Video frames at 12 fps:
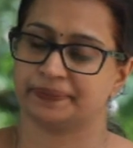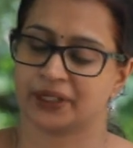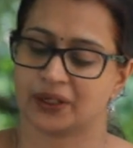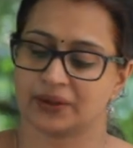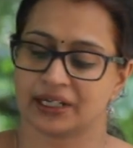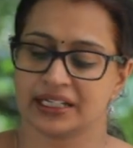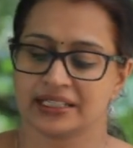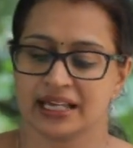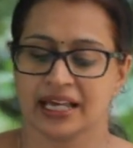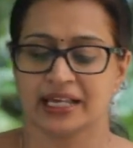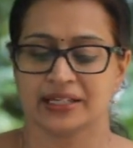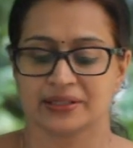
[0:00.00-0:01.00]
All right,
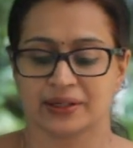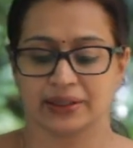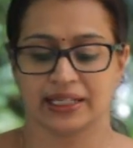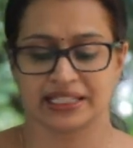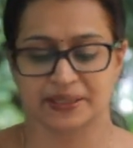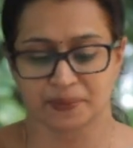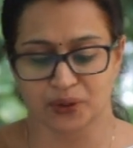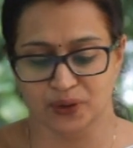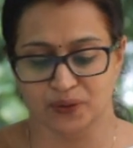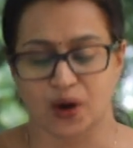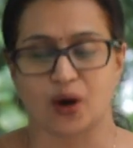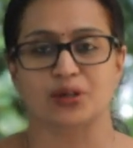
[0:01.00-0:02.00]
so let's
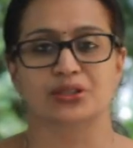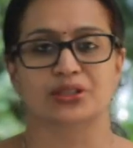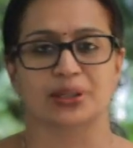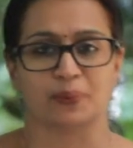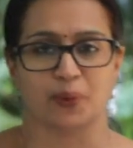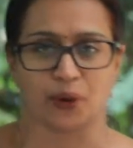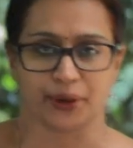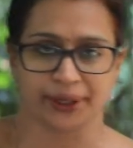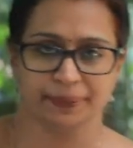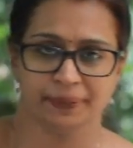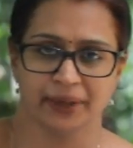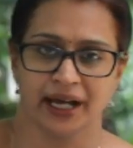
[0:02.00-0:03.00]
move on to the
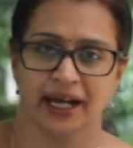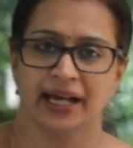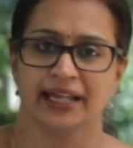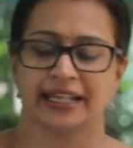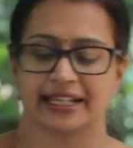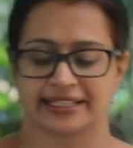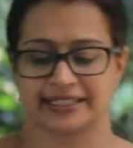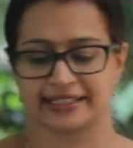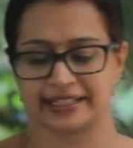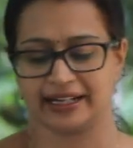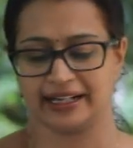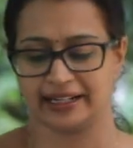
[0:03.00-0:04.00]
poem.
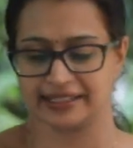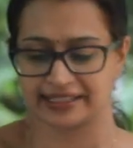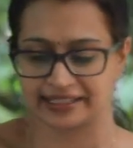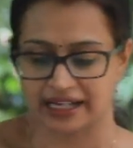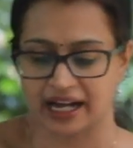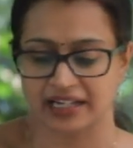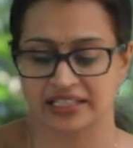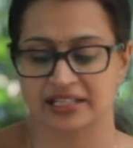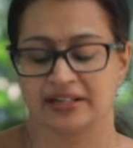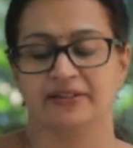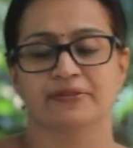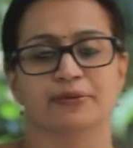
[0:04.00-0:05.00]
Let's start
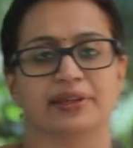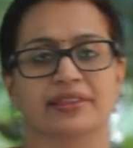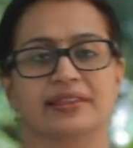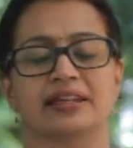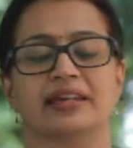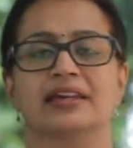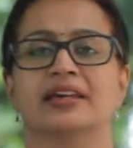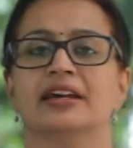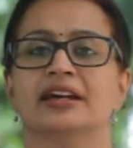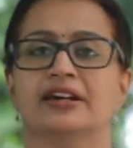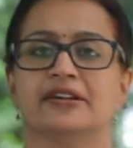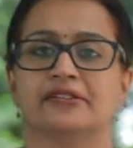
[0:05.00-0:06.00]
with the
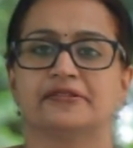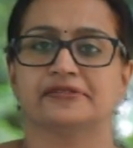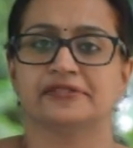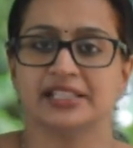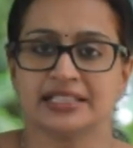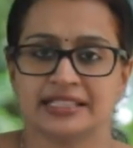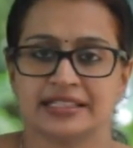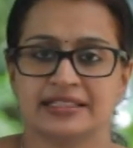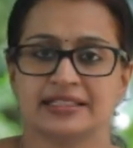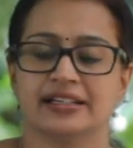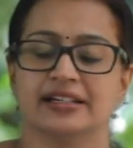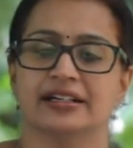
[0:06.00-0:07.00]

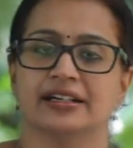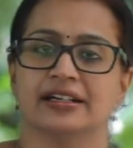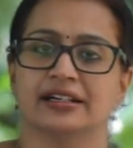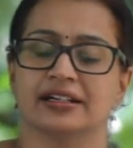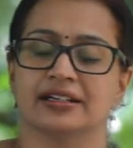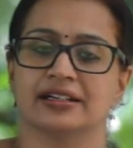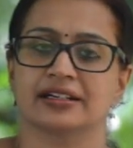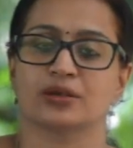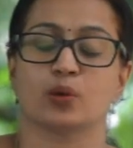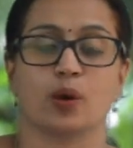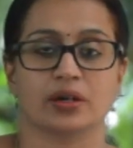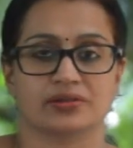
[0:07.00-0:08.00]
first
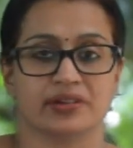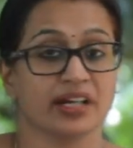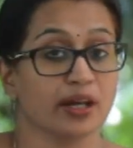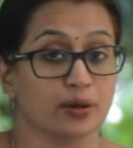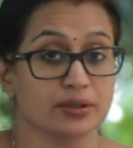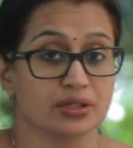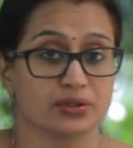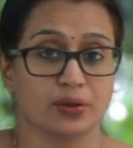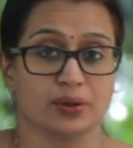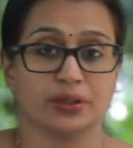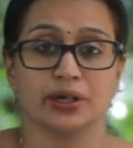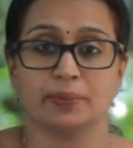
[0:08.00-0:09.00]
quatrain. I also
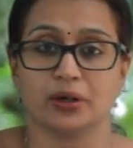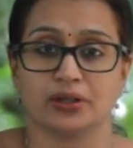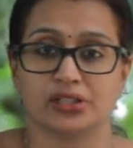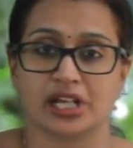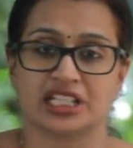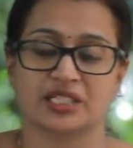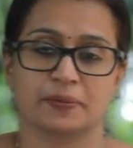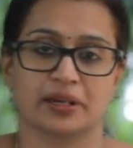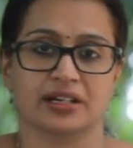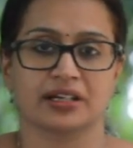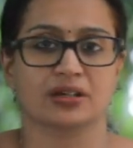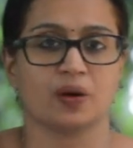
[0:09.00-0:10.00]
told you about Shakespearean